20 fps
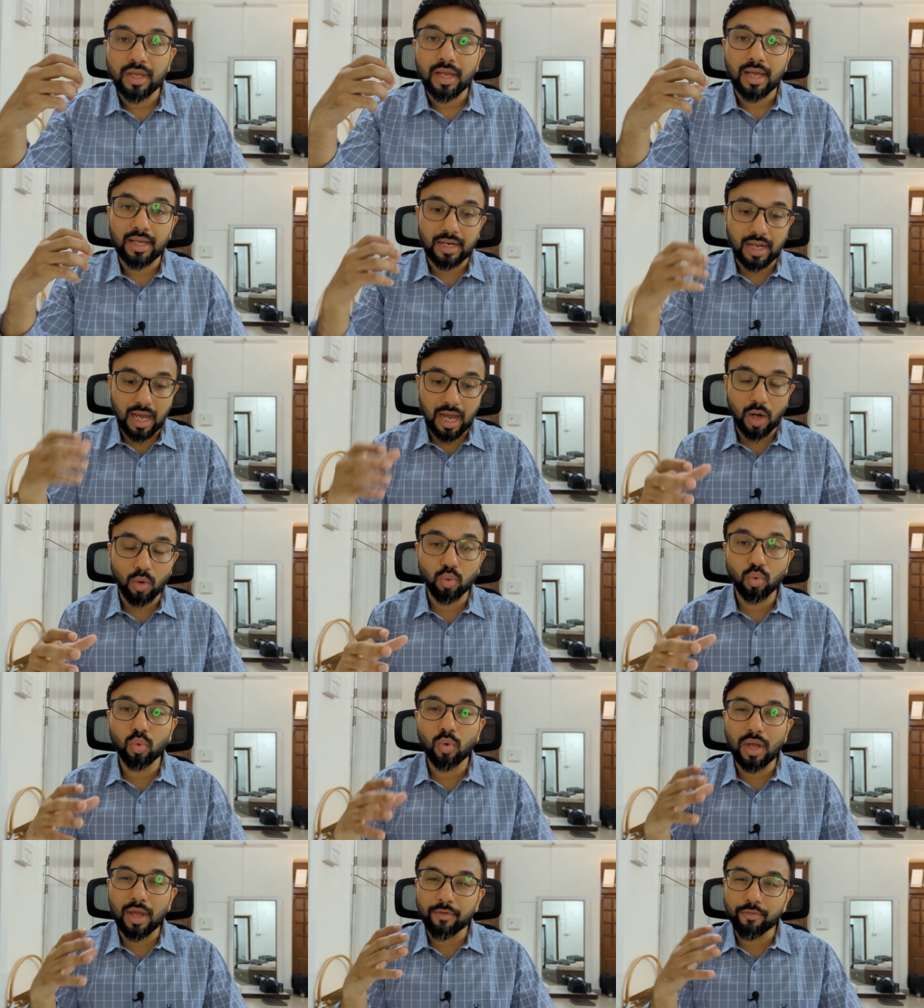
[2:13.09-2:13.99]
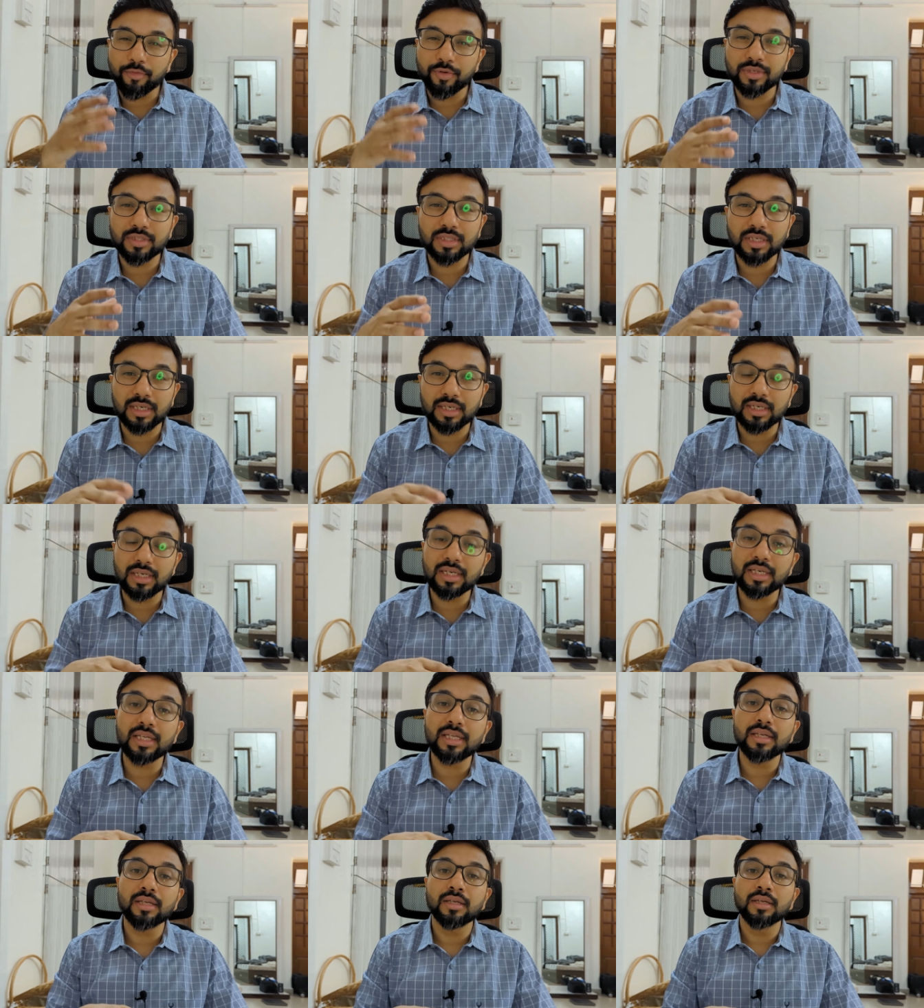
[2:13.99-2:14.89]
and how to
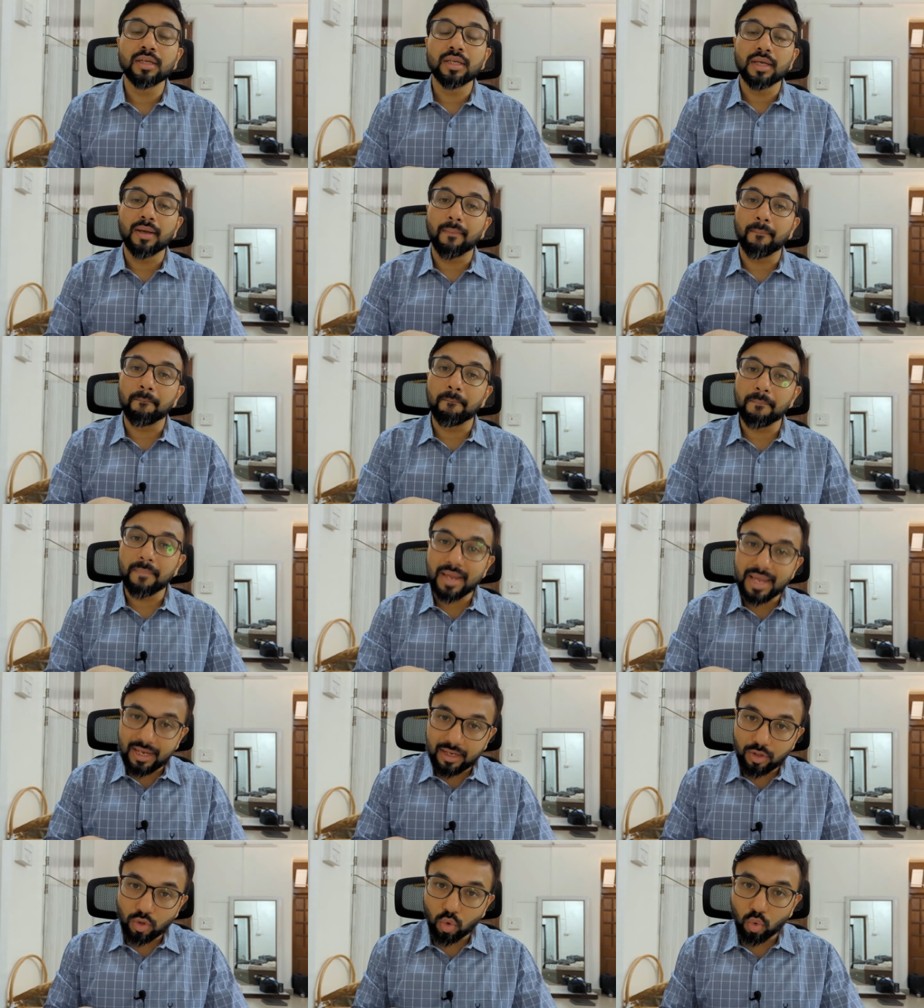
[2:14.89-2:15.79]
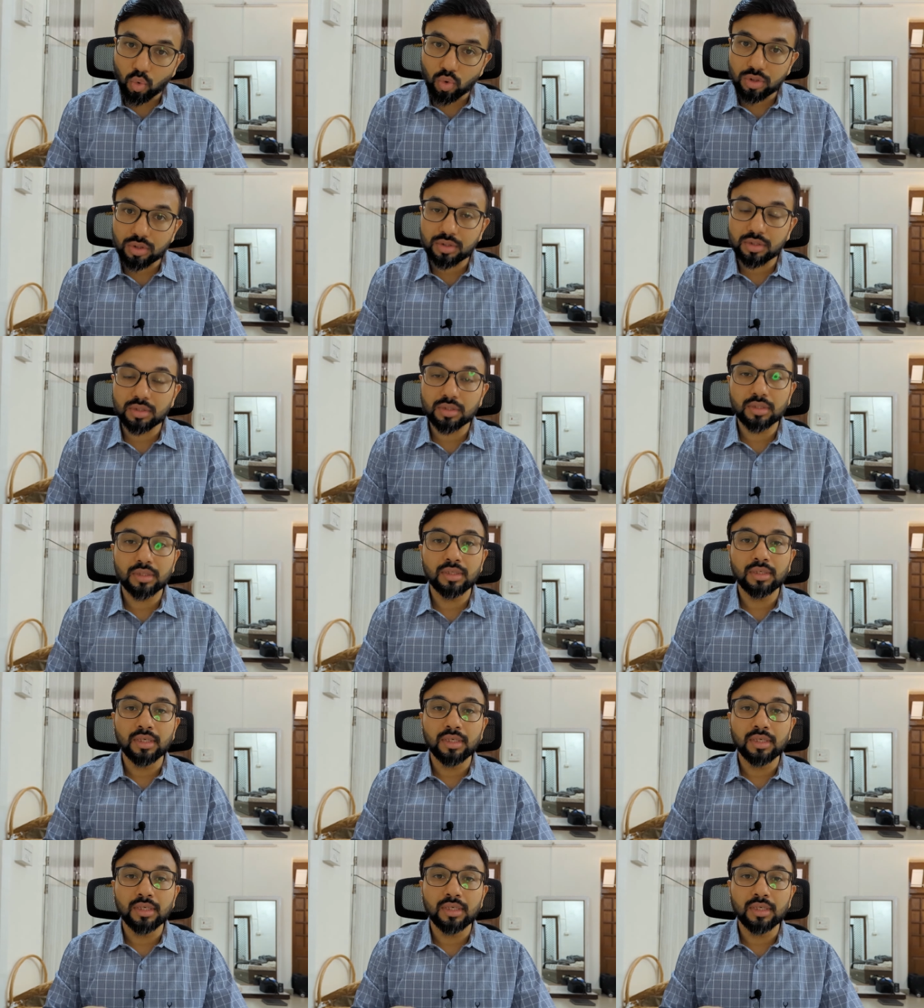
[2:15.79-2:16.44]
efficiently make notes,